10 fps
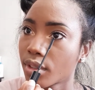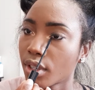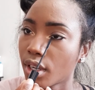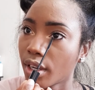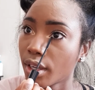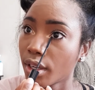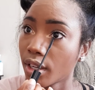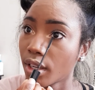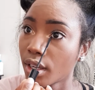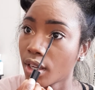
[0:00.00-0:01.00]
I
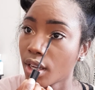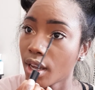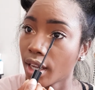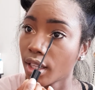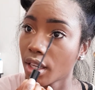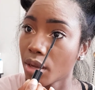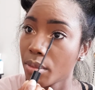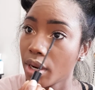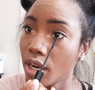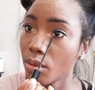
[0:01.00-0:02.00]
had like a
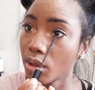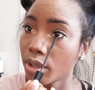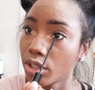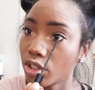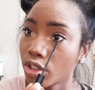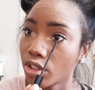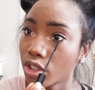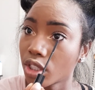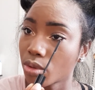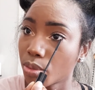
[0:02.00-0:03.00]
meeting with my church,
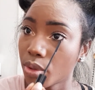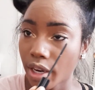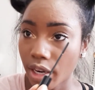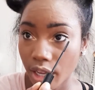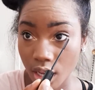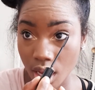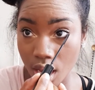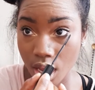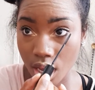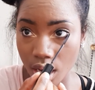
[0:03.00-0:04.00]
because we're planning
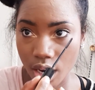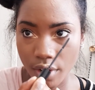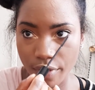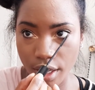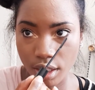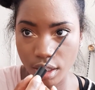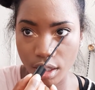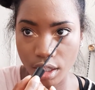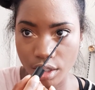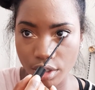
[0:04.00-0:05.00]
an event
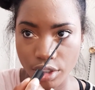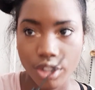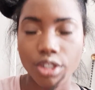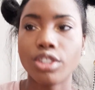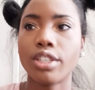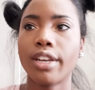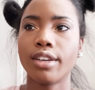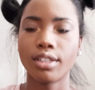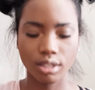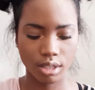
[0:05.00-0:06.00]
in our church,
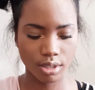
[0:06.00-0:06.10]
and